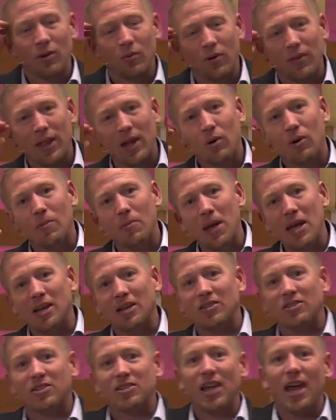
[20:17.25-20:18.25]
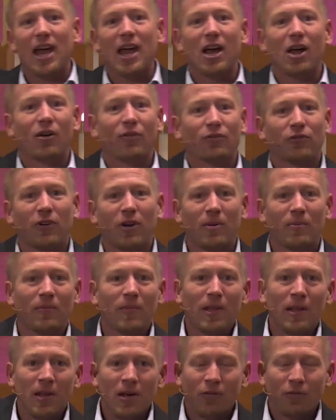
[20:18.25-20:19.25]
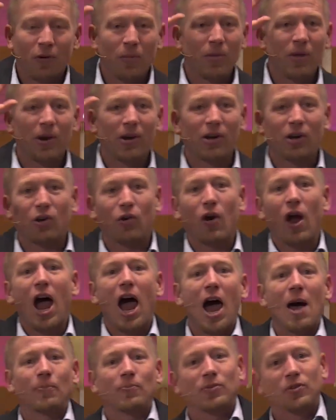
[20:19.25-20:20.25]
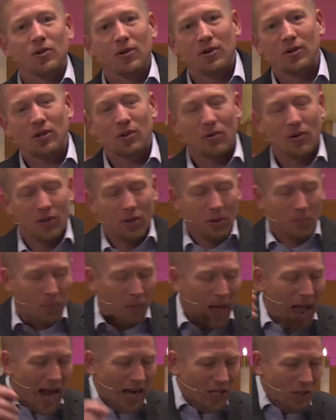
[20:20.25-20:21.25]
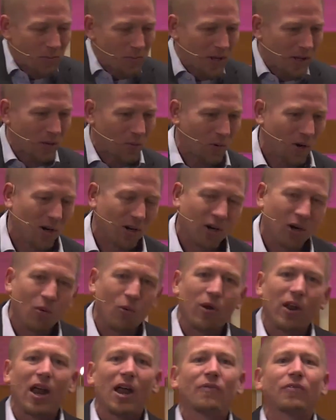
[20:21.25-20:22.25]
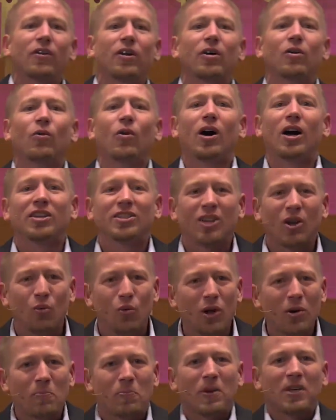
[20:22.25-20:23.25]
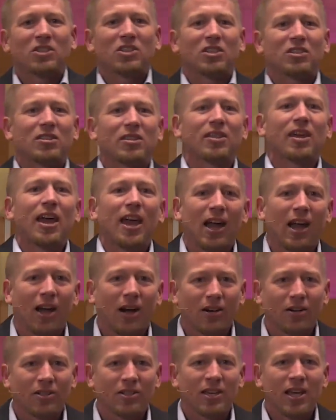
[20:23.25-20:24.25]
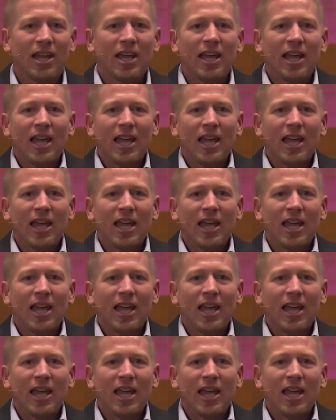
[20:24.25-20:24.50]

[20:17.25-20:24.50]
And when they would make a sale from, from their crops or doing their blacksmith work or whatever it was, it wouldn't be just theirs,